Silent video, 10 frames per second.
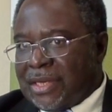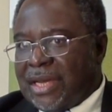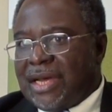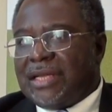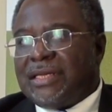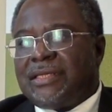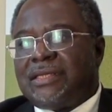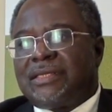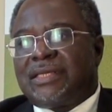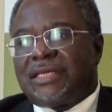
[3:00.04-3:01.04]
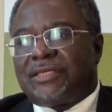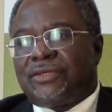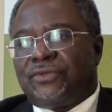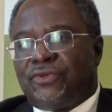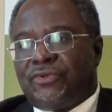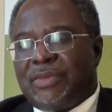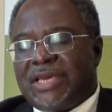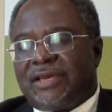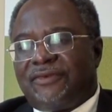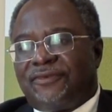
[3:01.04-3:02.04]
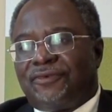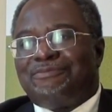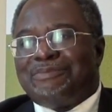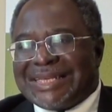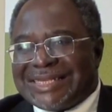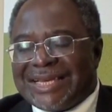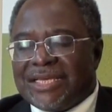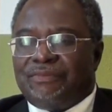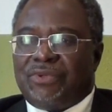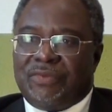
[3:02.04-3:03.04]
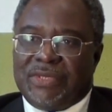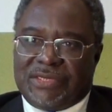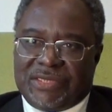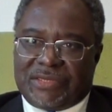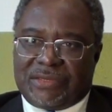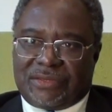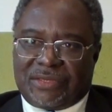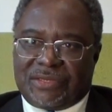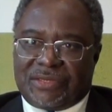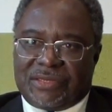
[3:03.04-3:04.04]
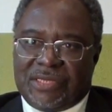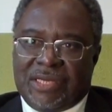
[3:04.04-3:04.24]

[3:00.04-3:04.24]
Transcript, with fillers: and that will make for better implementation strategy.